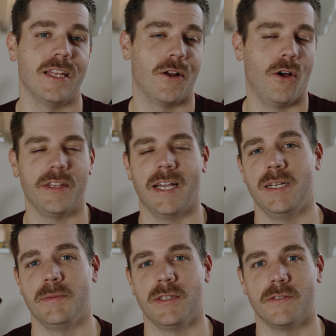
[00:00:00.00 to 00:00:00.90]
that all the
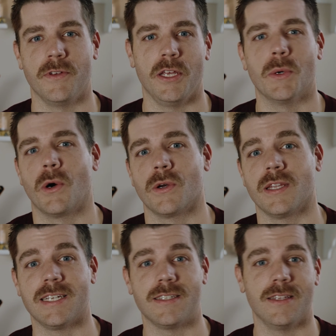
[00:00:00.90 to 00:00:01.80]
items in this video are
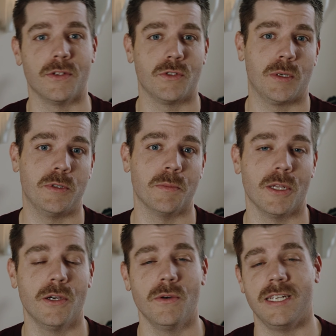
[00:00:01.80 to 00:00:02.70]
linked in the description
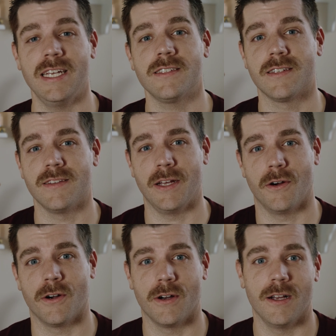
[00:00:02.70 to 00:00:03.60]
below, and yes, they
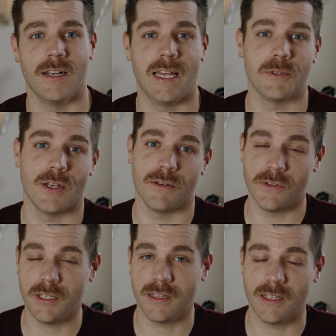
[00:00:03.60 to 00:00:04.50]
are Amazon
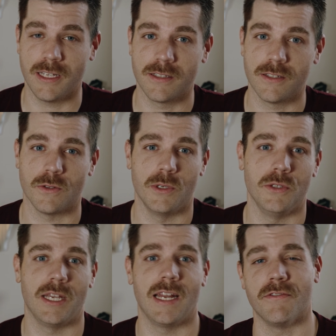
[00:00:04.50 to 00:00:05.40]
affiliate links, so I
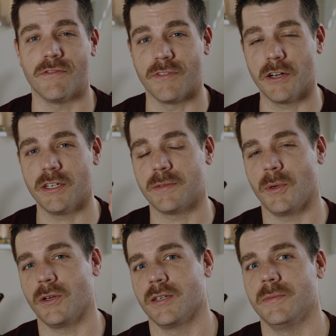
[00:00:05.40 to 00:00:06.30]
do get a very
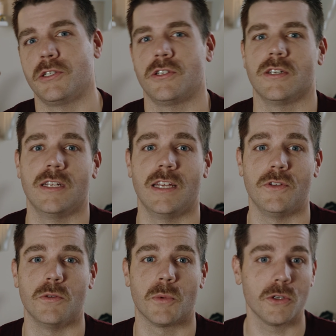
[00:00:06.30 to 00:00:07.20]
small commission if
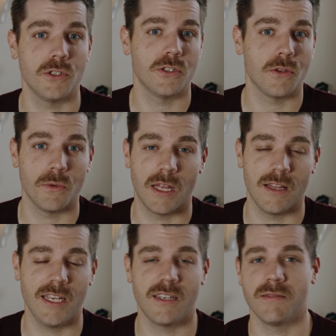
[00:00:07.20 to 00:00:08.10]
you purchase through that
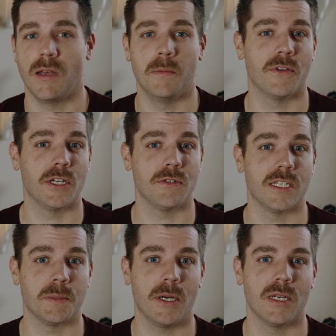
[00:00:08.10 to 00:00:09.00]
link. I'll be very
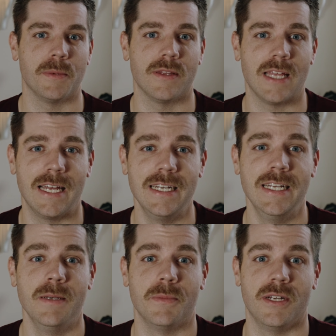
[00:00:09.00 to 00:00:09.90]
transparent about that,
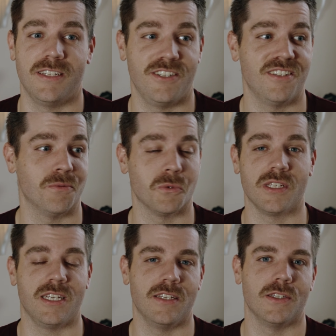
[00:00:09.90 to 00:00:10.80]
but it's just a
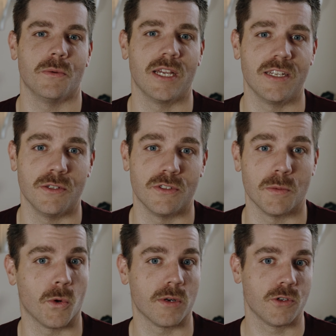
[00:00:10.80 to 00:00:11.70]
really easy way to
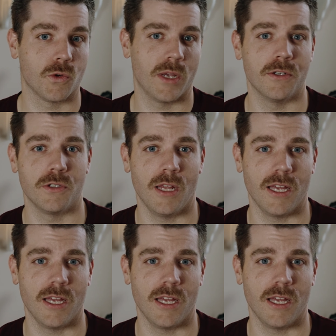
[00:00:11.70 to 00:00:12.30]
support creators you